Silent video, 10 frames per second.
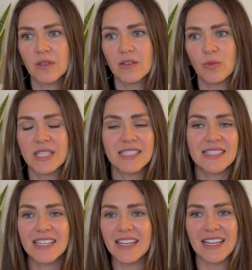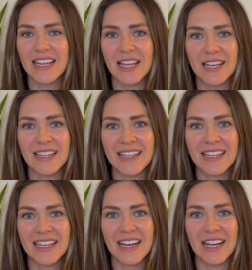We see it in
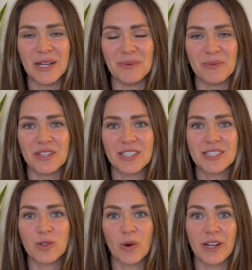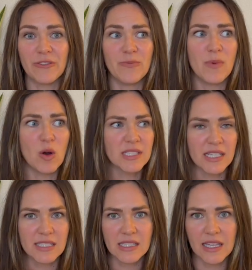the story of
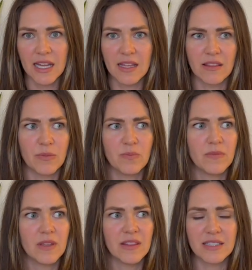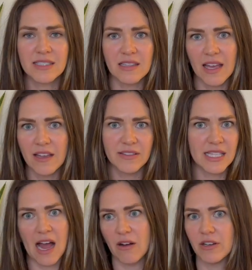Moses leading the slaves out